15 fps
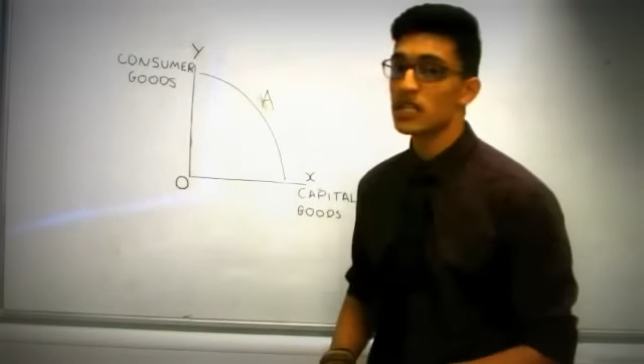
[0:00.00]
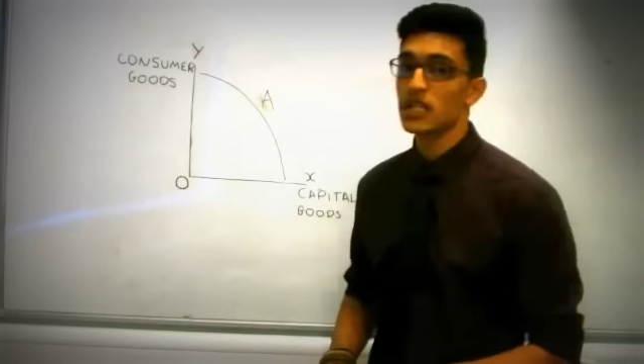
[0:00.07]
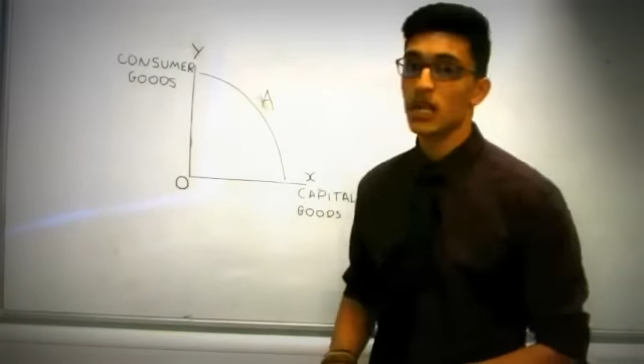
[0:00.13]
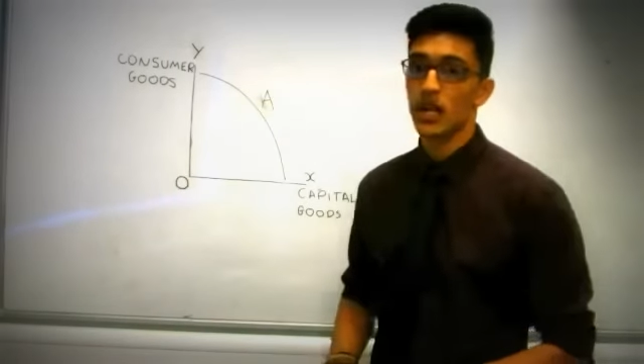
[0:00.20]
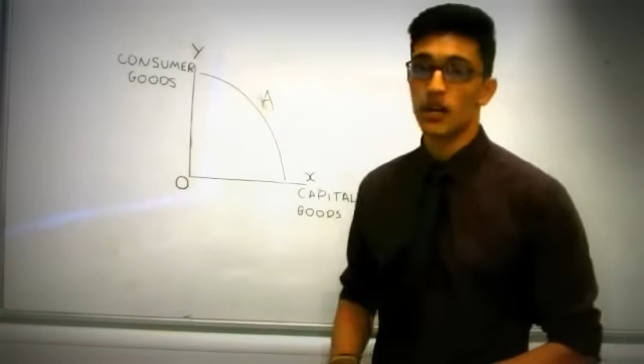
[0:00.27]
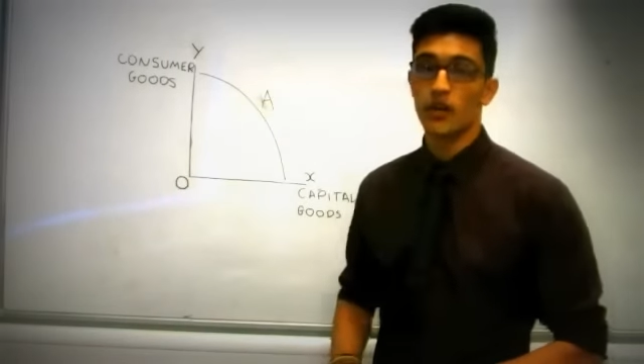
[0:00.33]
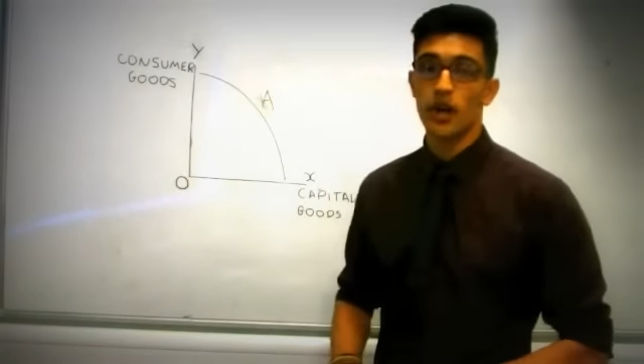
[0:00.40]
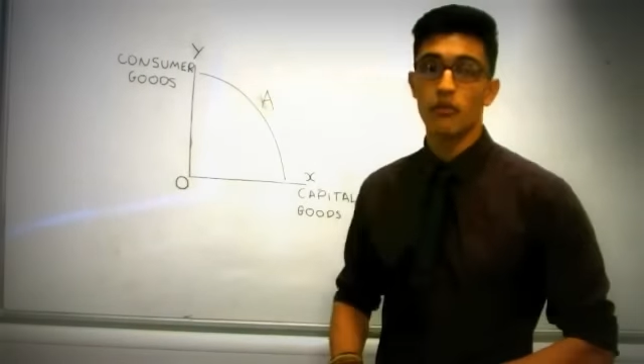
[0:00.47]

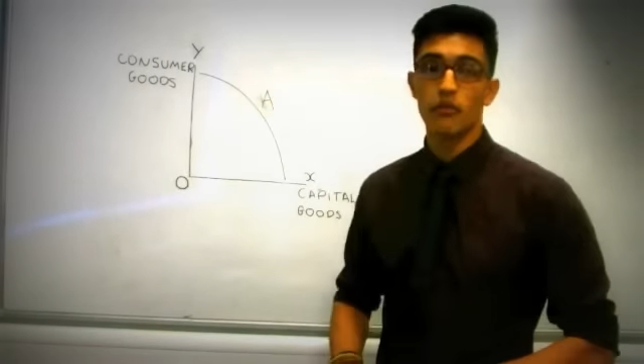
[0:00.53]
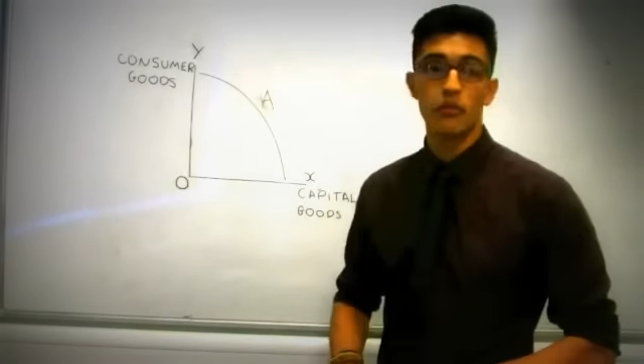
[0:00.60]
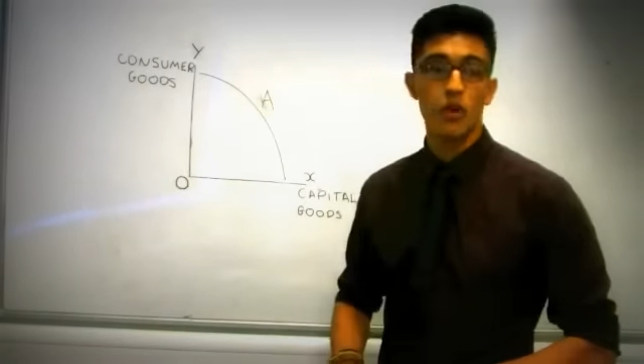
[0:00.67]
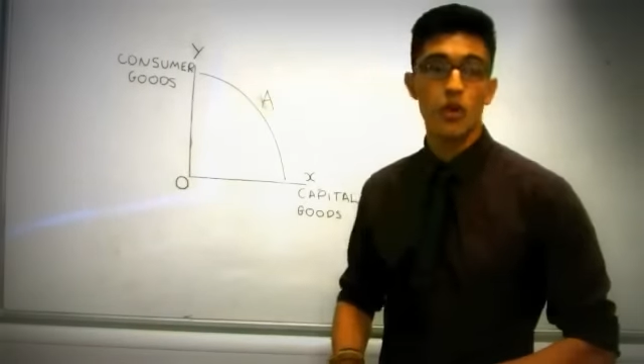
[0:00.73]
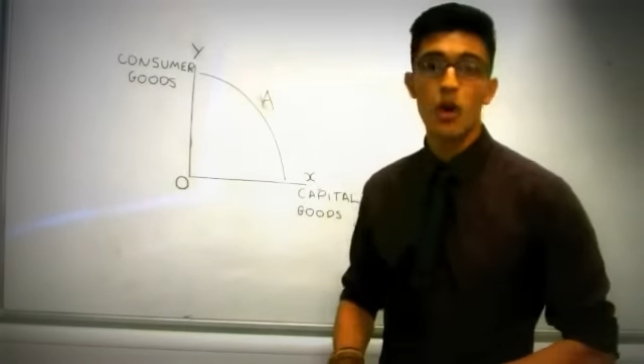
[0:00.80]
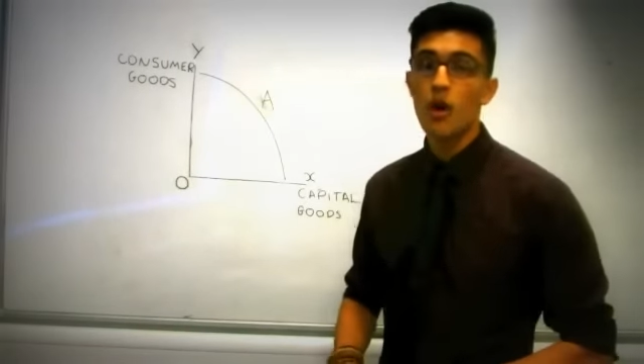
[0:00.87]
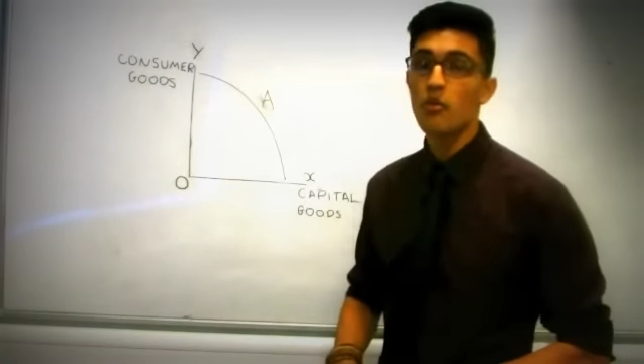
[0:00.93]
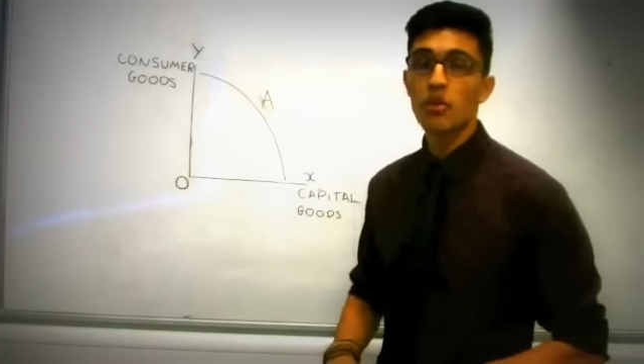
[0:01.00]
diagram,
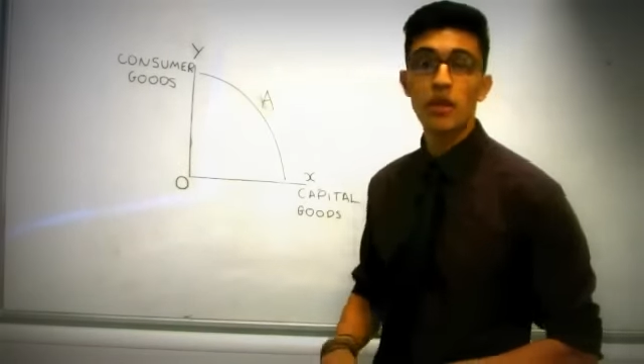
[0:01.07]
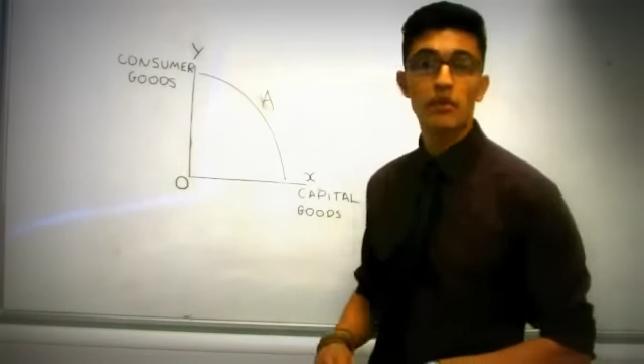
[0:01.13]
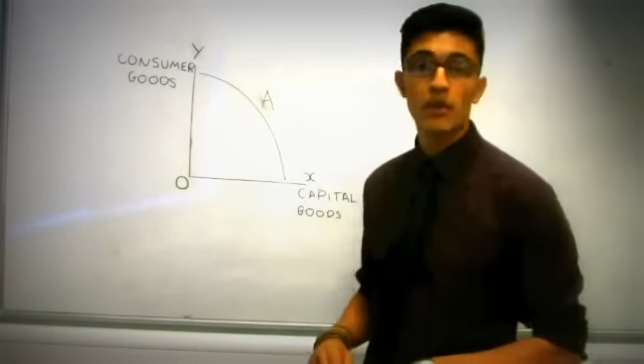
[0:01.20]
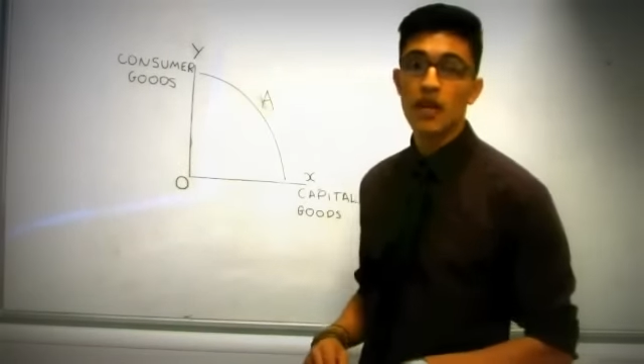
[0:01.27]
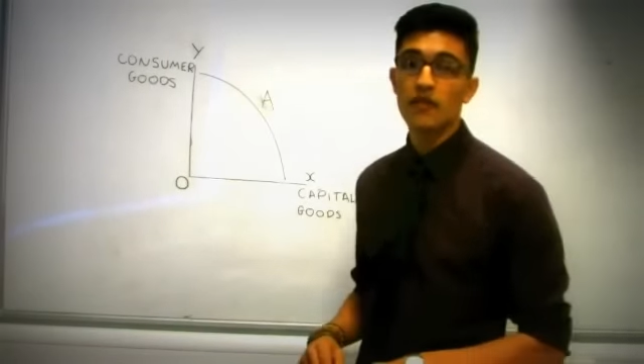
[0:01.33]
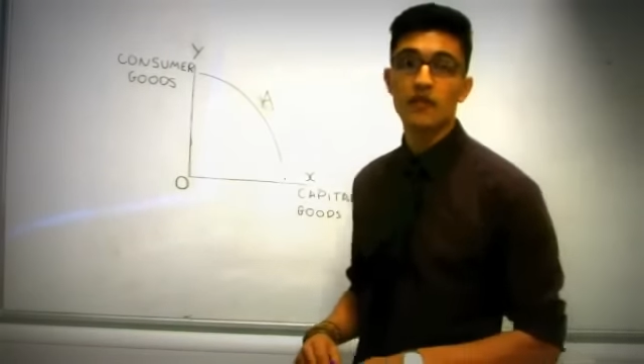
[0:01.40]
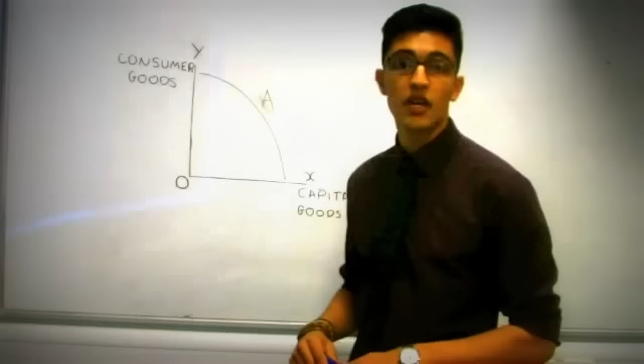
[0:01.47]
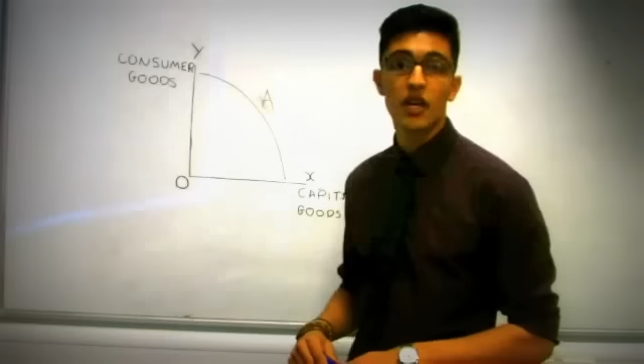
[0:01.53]

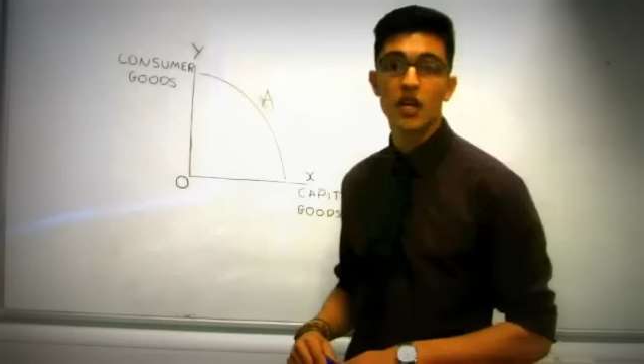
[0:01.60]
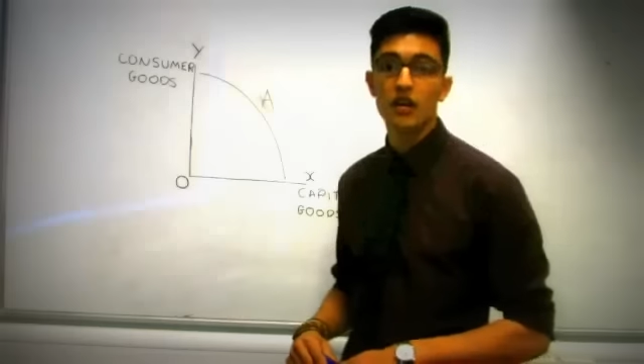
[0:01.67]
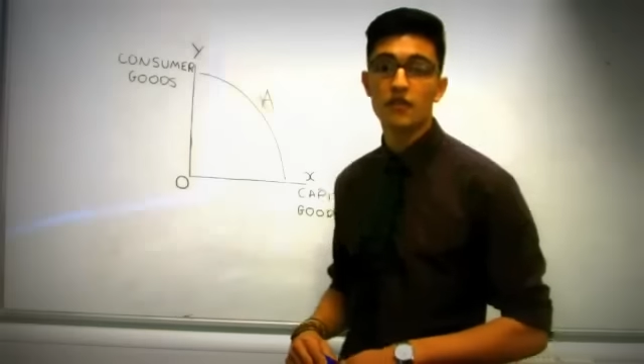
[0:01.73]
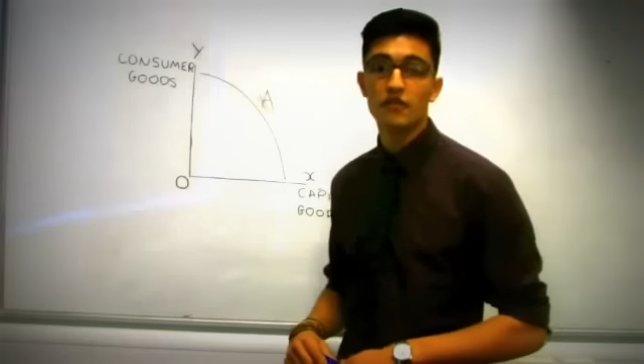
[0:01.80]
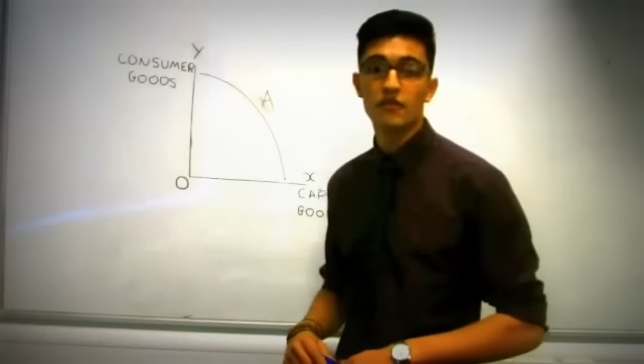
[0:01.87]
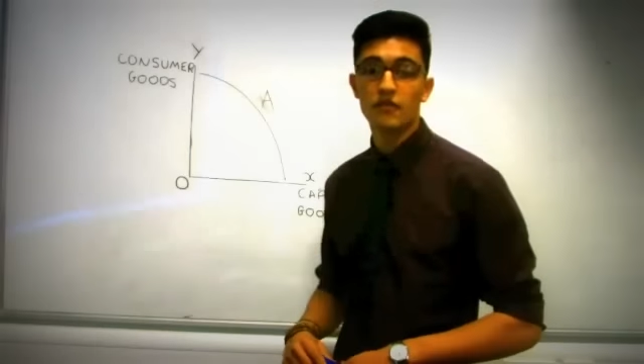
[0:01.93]
PPF curve,